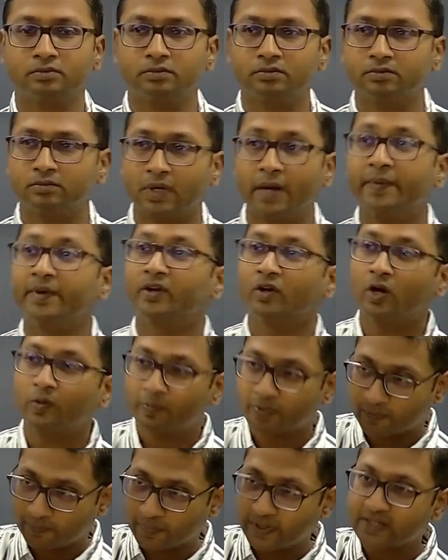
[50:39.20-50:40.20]
I mean not
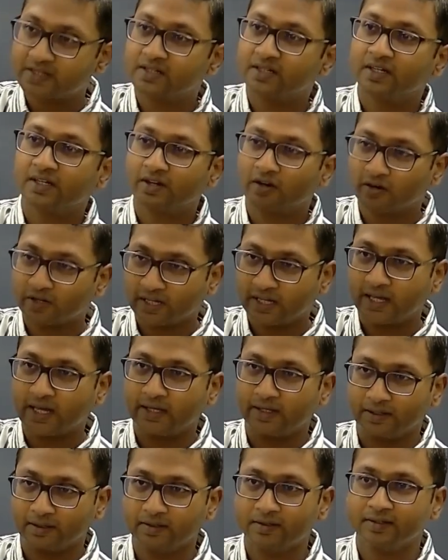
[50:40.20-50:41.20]

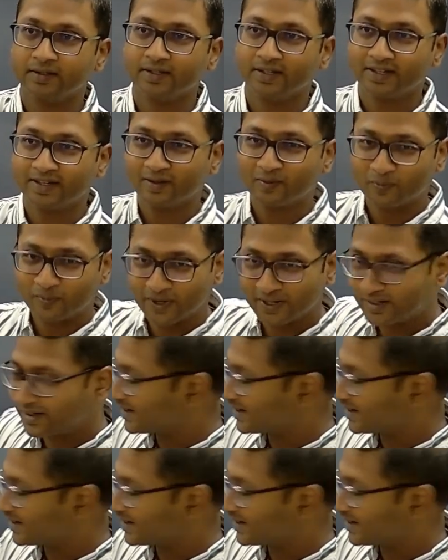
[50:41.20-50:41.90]
perplexity.ai, but